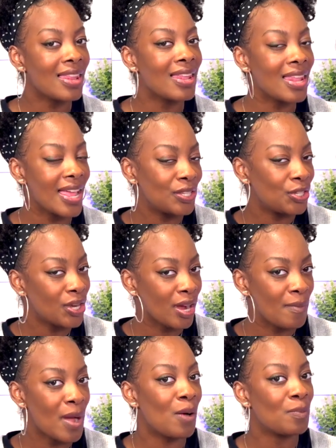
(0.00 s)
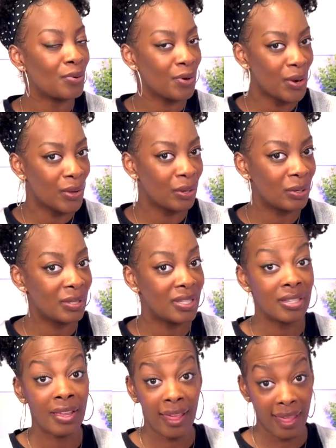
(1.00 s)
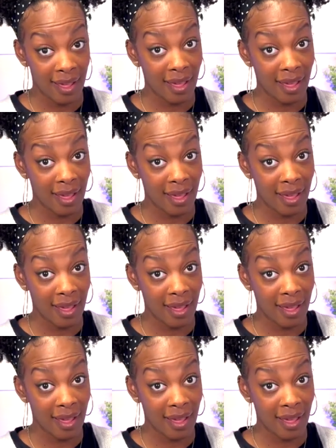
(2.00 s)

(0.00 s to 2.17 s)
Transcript: Let's talk about pros and